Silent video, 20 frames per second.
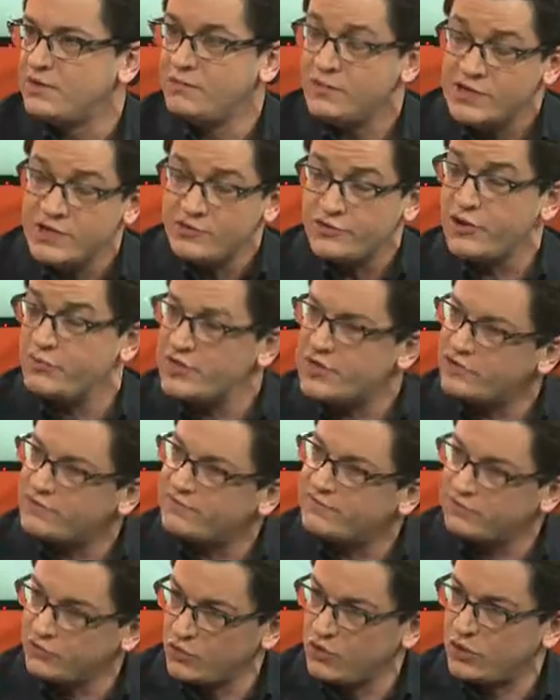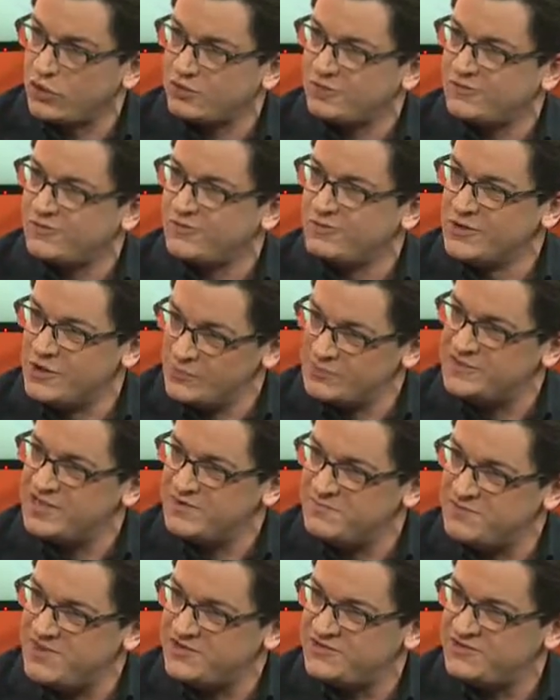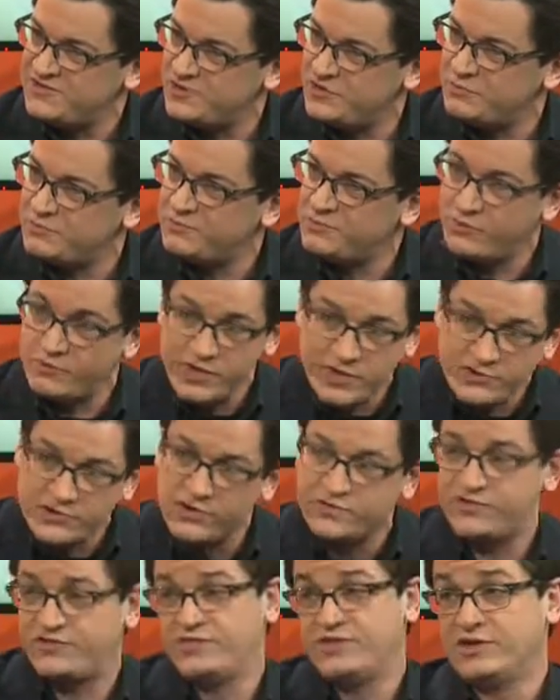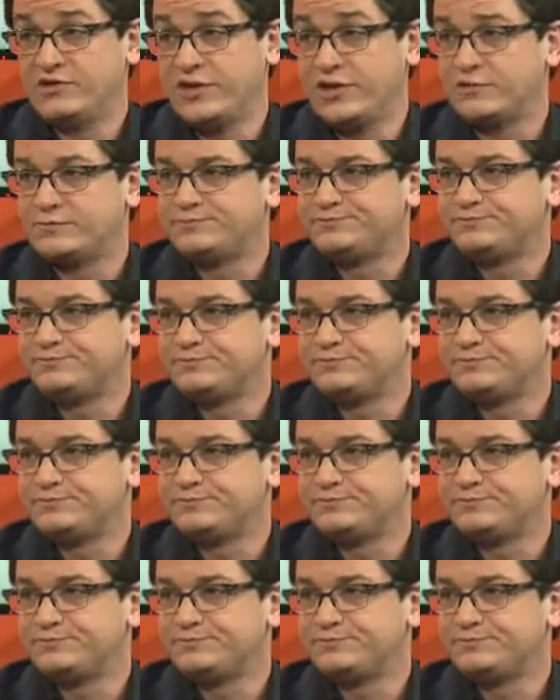We don't know. We know the floor. We know what they admit to. We don't know the ceiling.